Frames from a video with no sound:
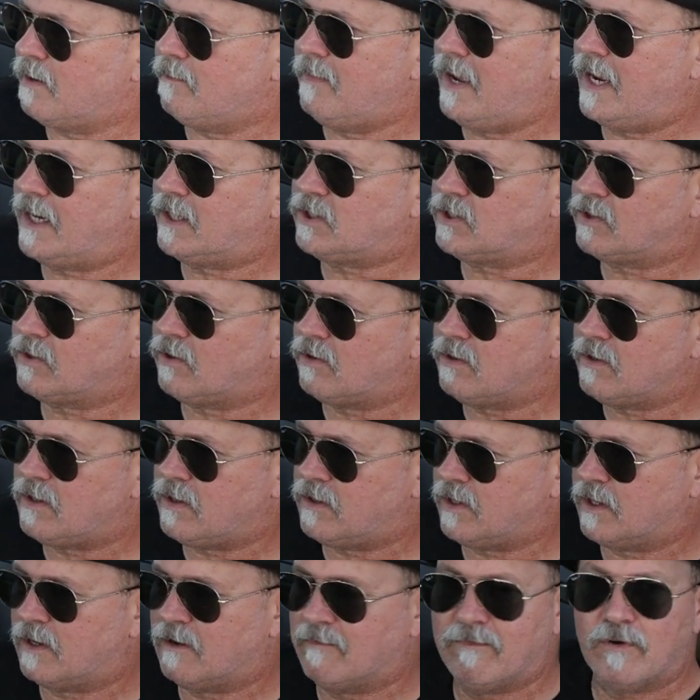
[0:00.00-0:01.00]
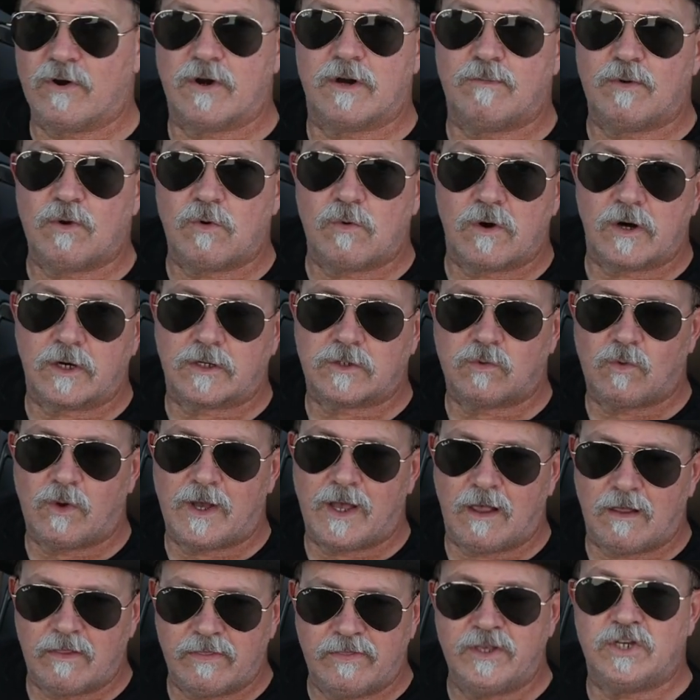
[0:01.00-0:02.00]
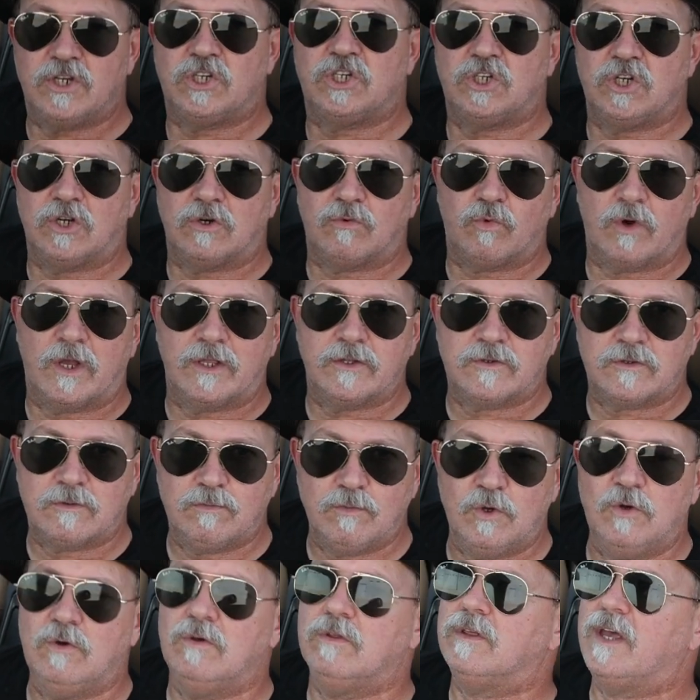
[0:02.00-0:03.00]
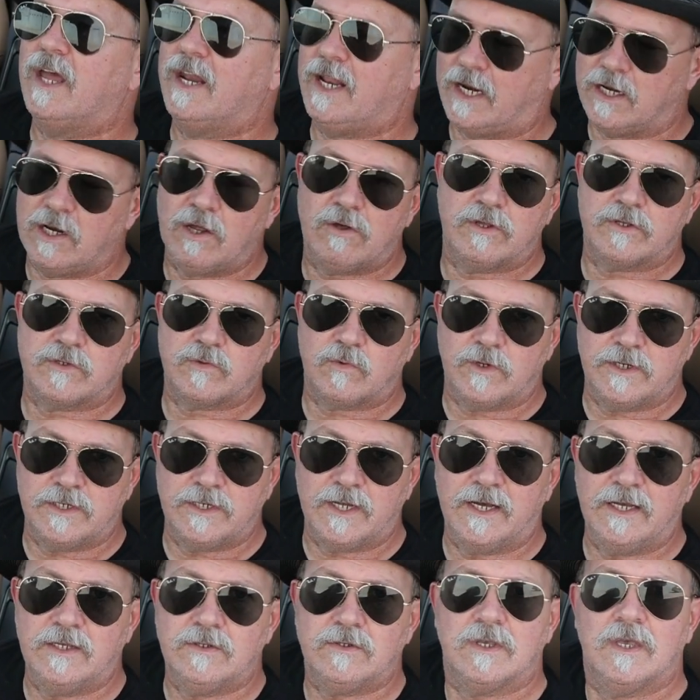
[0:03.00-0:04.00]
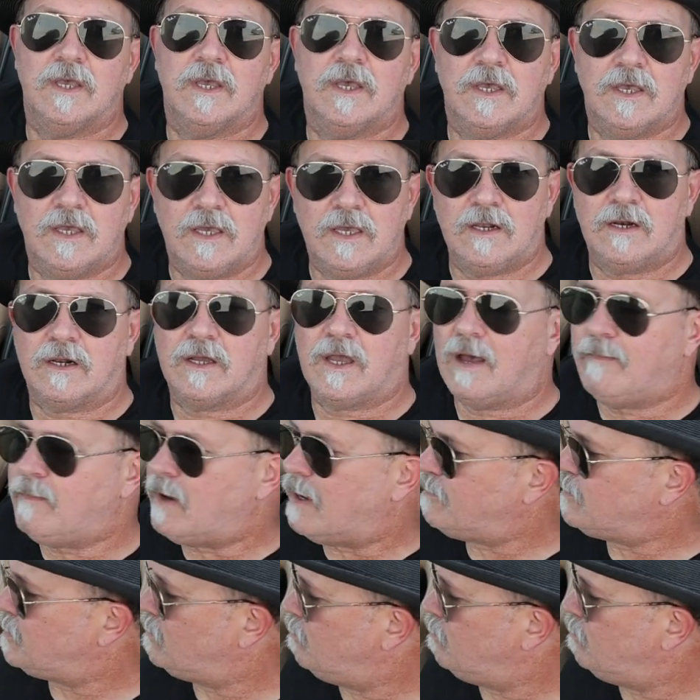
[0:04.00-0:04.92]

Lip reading: to make sure that the convertible works well. This should run smooth, and I know this one does. It'll come up